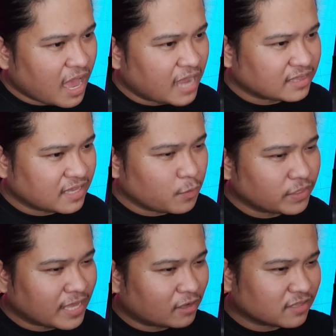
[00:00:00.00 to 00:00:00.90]
I think
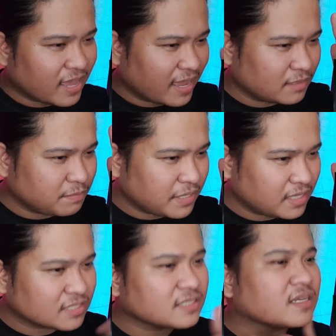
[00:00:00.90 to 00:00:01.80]
without the
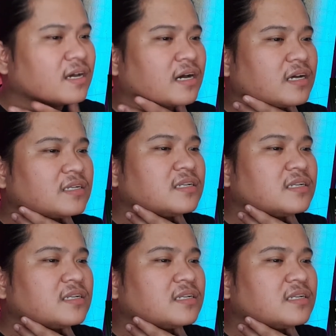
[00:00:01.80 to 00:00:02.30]
headpiece, the